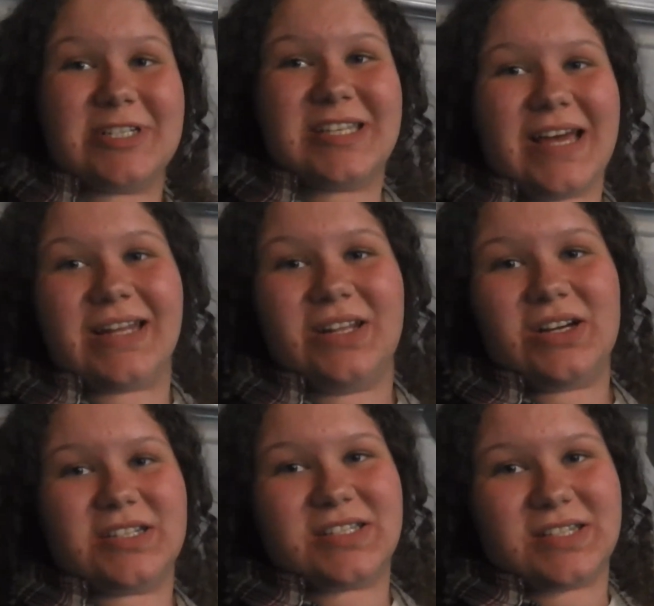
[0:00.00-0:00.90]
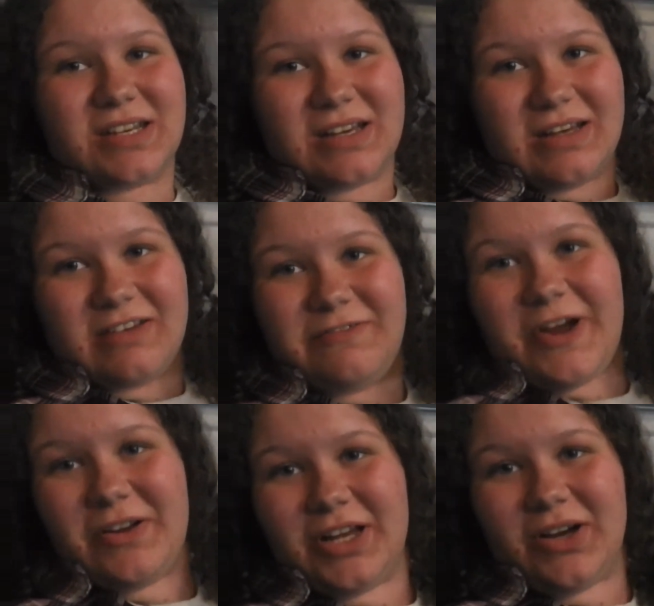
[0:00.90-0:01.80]
would say it looks
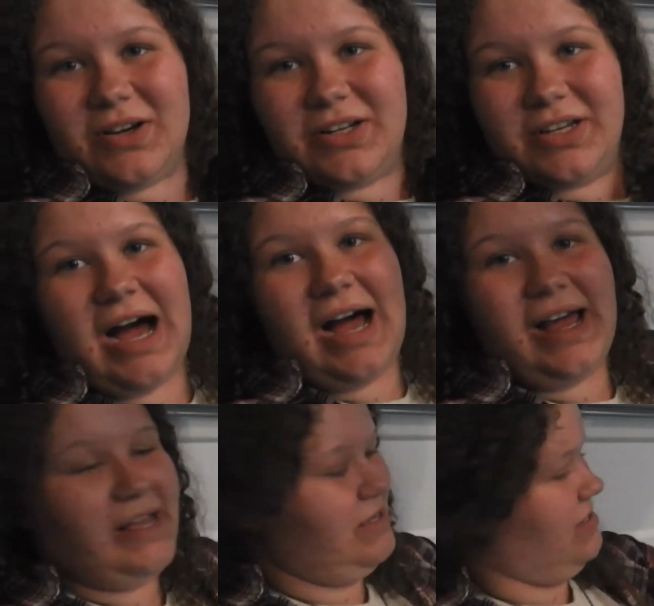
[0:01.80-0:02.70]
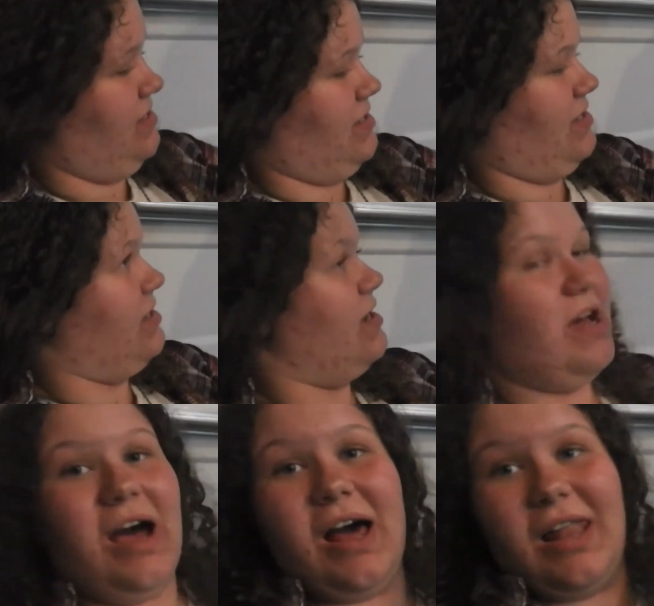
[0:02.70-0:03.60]
fairly good. I
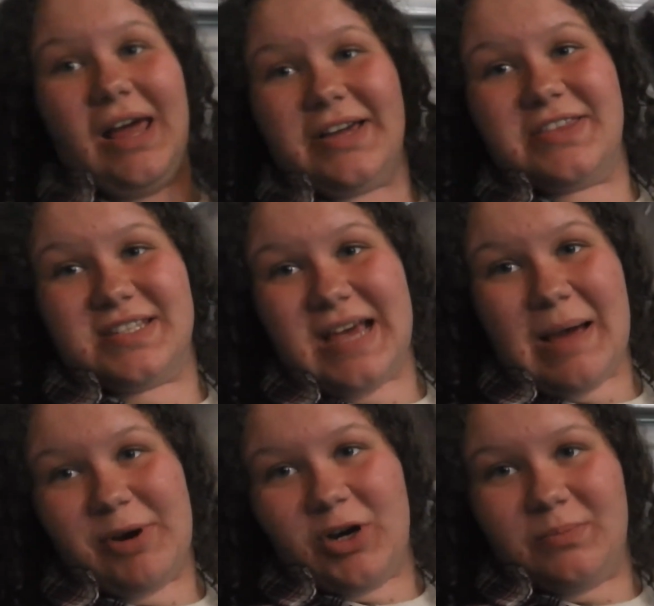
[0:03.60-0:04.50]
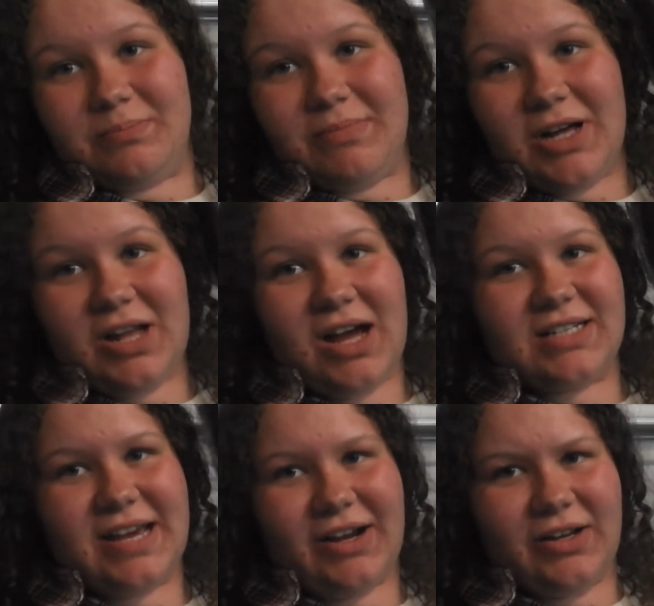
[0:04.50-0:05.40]
like this hammer a
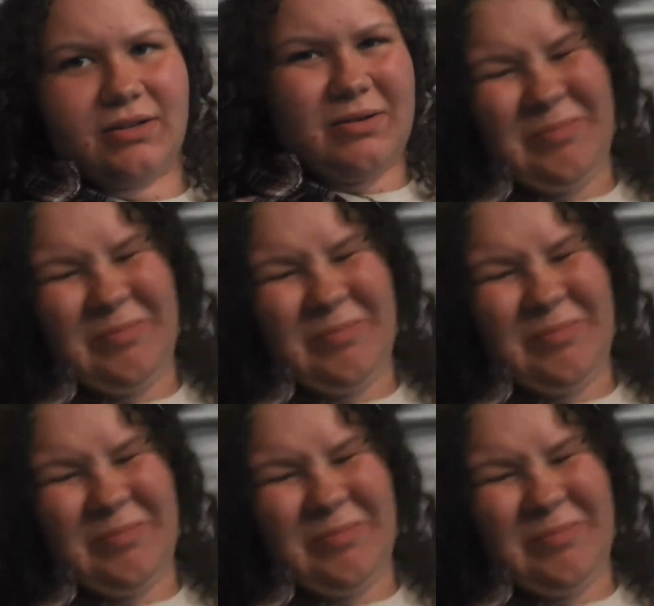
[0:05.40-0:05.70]
lot. Hang on.